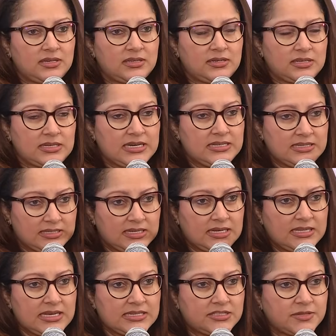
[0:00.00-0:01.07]
in
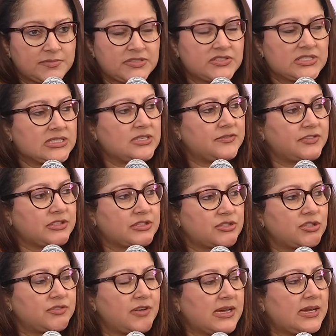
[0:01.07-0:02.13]
their terms of significance.
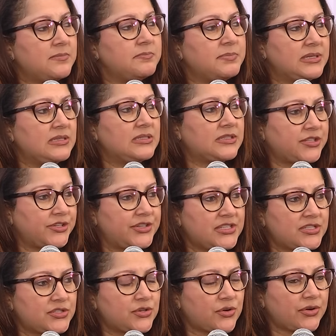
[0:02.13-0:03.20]
So if I can build a career
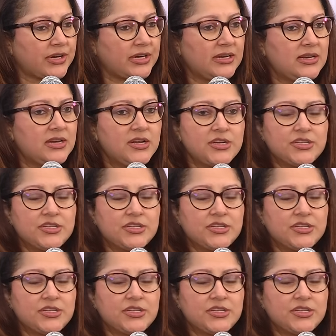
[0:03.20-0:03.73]
story,